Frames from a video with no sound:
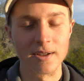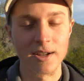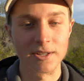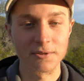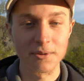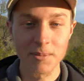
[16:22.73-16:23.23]

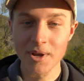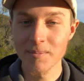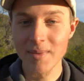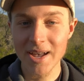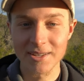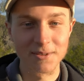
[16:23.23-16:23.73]
It's going to be a
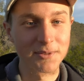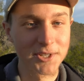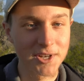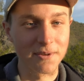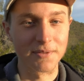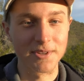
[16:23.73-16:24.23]
massive
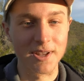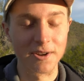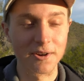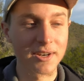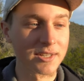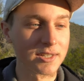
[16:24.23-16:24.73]
shift, and
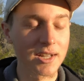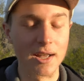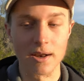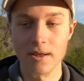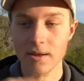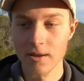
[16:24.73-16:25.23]
you're going to see
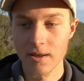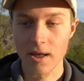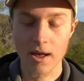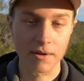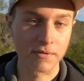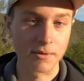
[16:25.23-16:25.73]
it
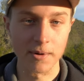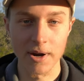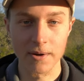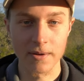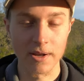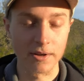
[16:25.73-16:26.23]

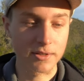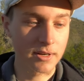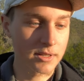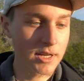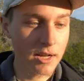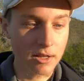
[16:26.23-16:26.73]
everywhere. Now, it's
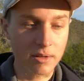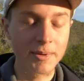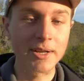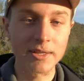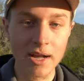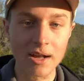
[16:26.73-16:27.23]
going to take a little
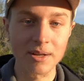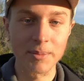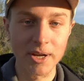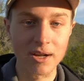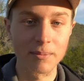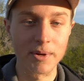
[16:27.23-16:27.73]
bit of time to
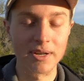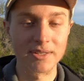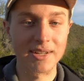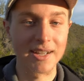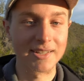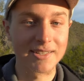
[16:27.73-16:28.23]
pick up because,
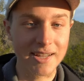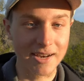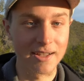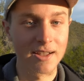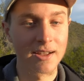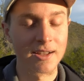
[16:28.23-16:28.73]
like I
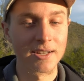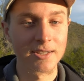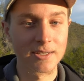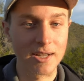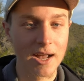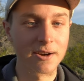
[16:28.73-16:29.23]
said,
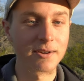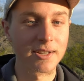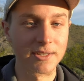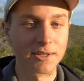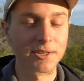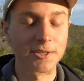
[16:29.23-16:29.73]
Saturn
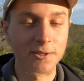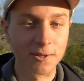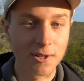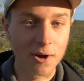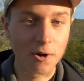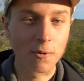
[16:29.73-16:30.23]
is a
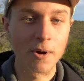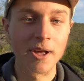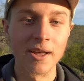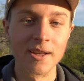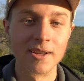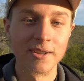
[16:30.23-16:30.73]
slow,
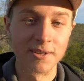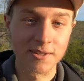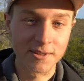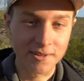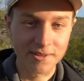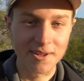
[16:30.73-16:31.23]

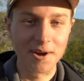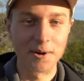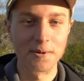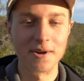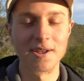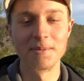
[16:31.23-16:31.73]

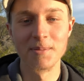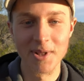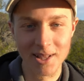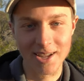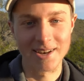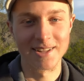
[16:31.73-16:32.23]
slow
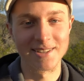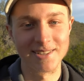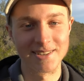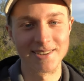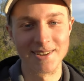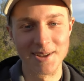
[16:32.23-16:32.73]

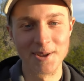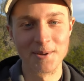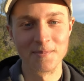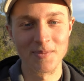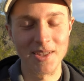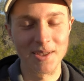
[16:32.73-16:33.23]
planet.
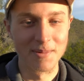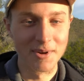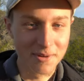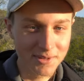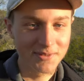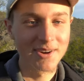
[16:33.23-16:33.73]
It
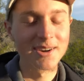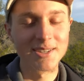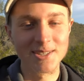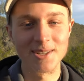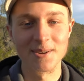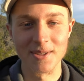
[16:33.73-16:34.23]
moves very
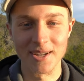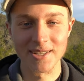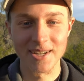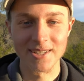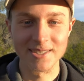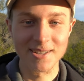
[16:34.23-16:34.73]
slowly. It
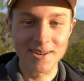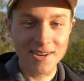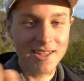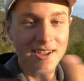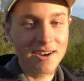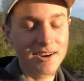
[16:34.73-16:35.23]
takes 30
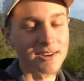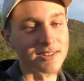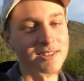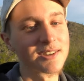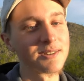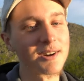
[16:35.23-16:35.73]

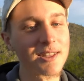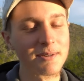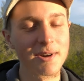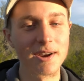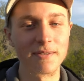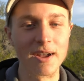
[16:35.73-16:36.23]
years to go all the
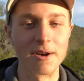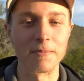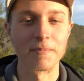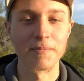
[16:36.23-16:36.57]
way around.